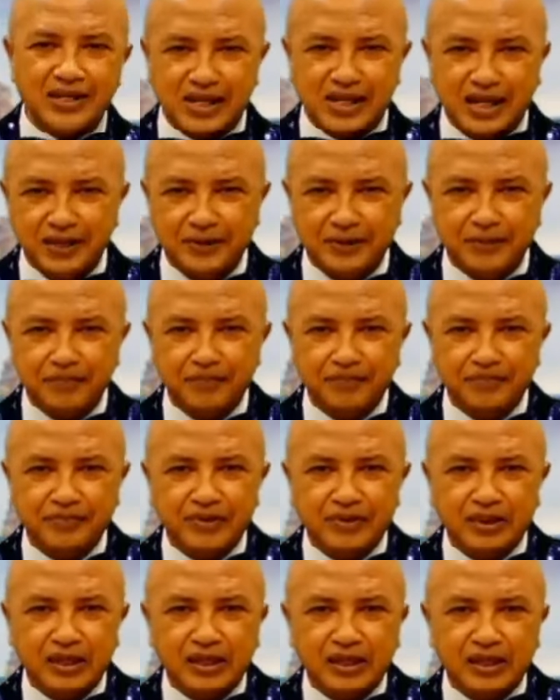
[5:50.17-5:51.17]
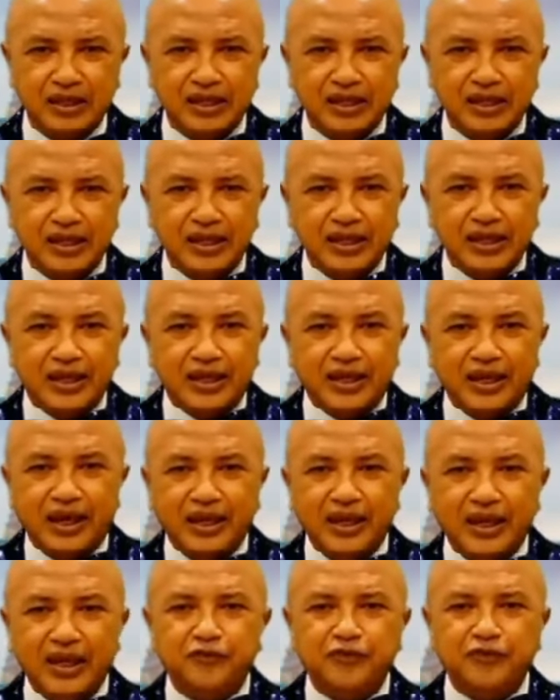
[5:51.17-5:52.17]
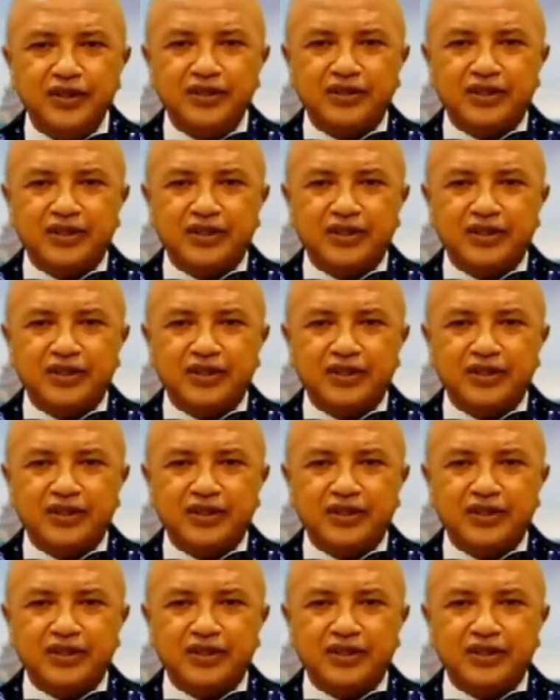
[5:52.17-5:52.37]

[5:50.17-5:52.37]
So there was a book revealed before it,